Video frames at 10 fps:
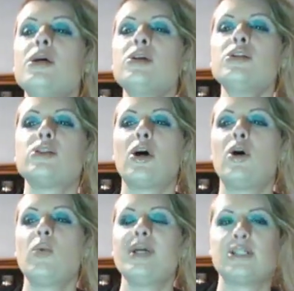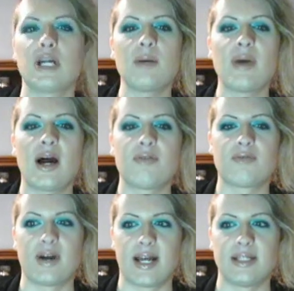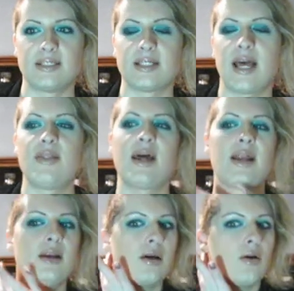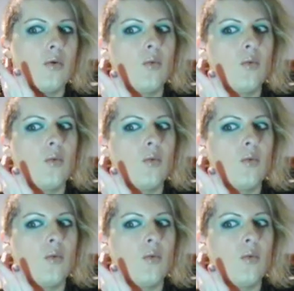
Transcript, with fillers: So we took him a friend, and then